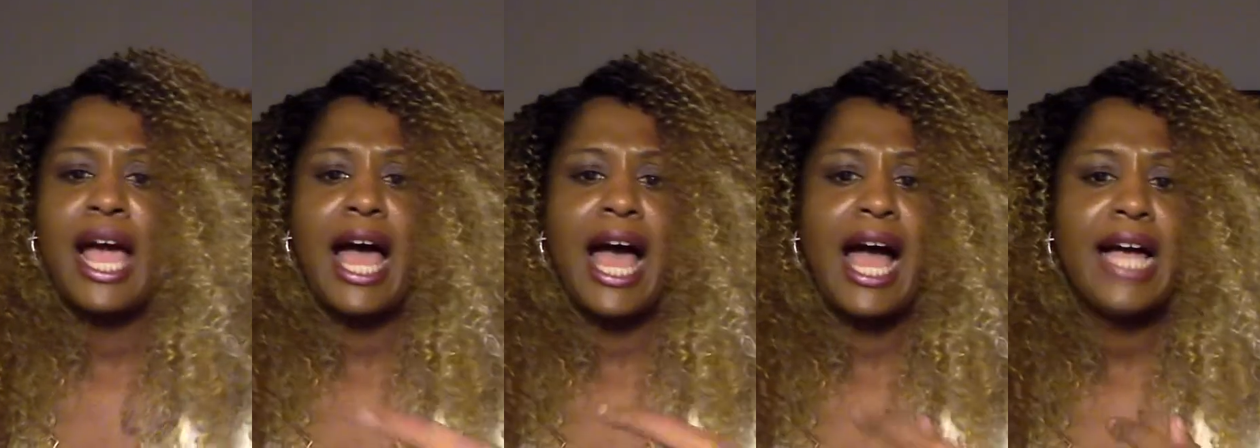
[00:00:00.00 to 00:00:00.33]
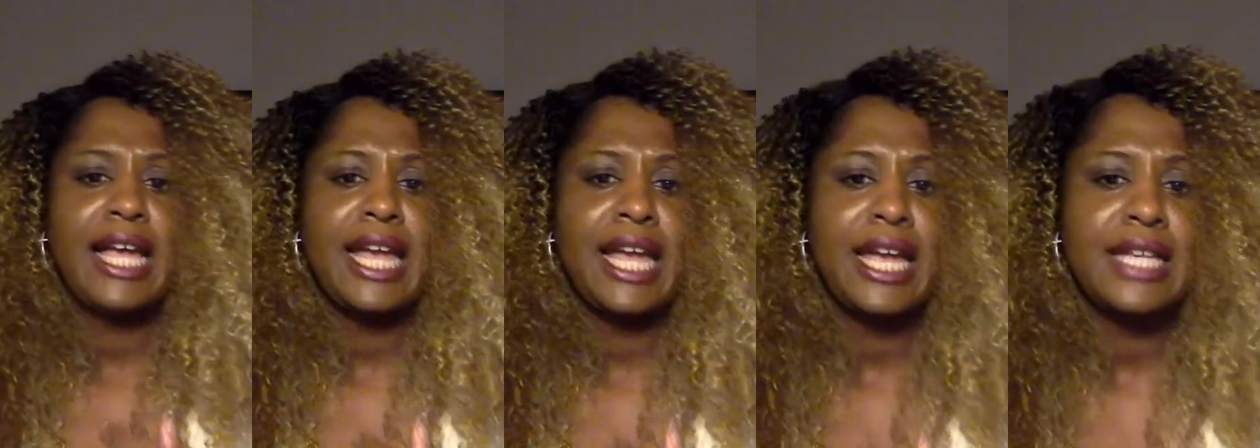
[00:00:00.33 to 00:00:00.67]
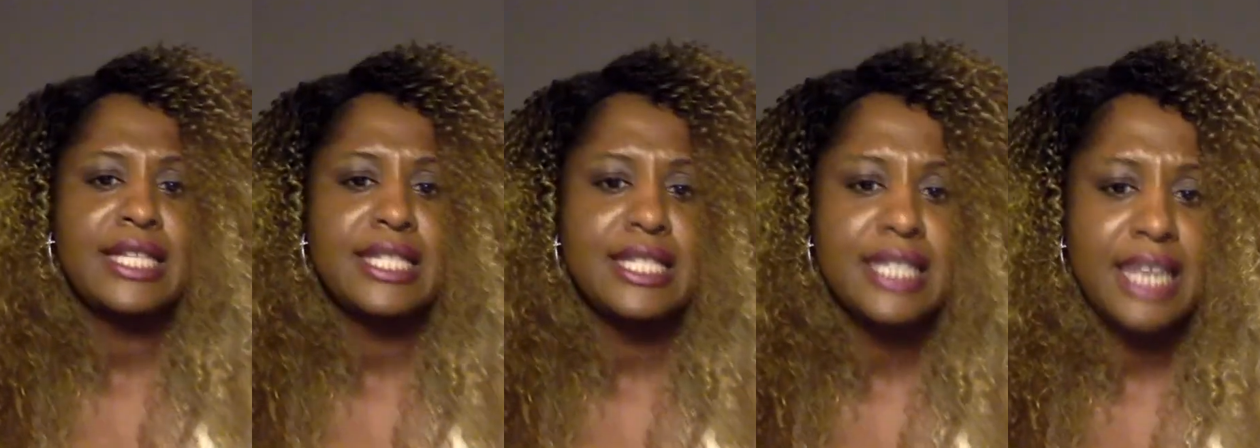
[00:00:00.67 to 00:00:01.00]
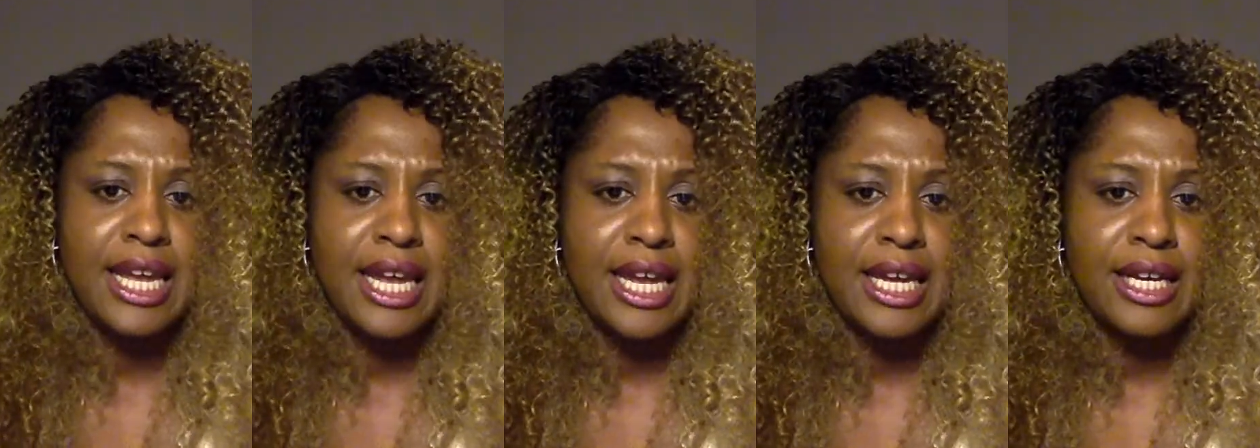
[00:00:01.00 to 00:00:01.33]
I can't
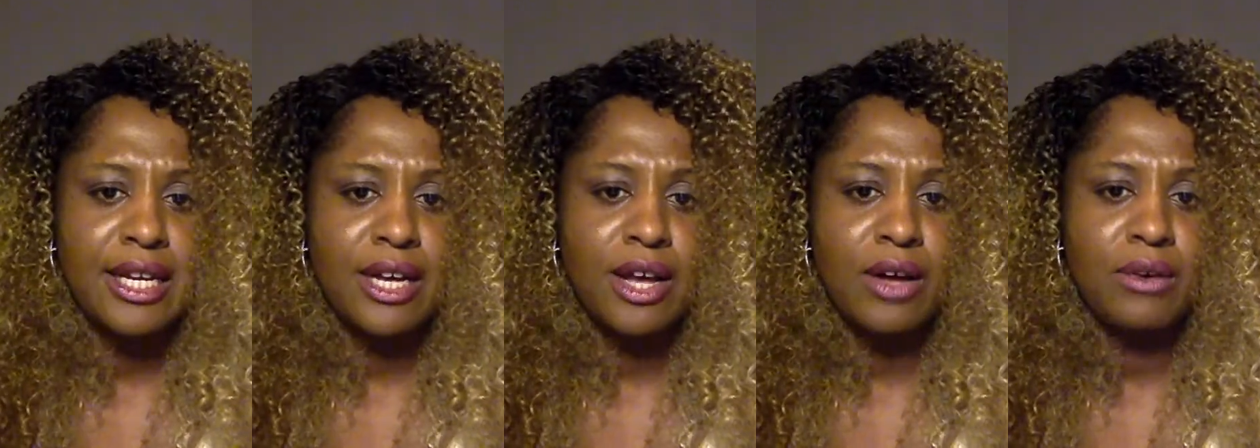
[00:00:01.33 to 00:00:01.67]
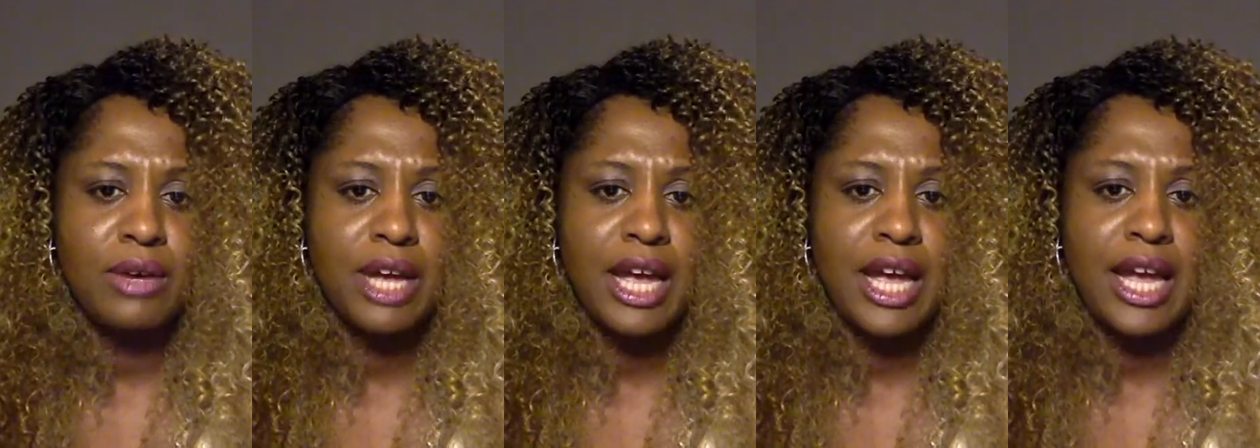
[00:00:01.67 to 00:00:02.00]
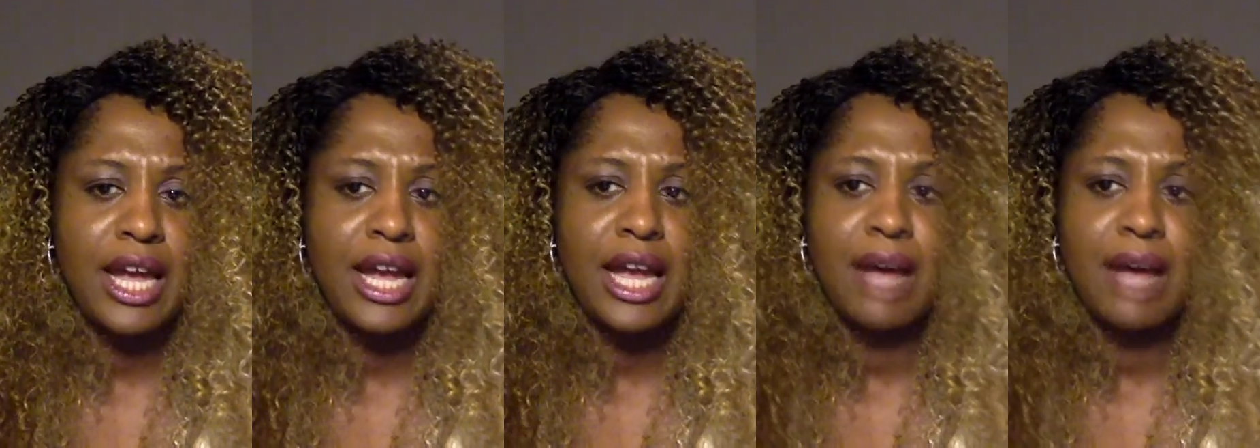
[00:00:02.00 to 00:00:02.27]
sing, okay?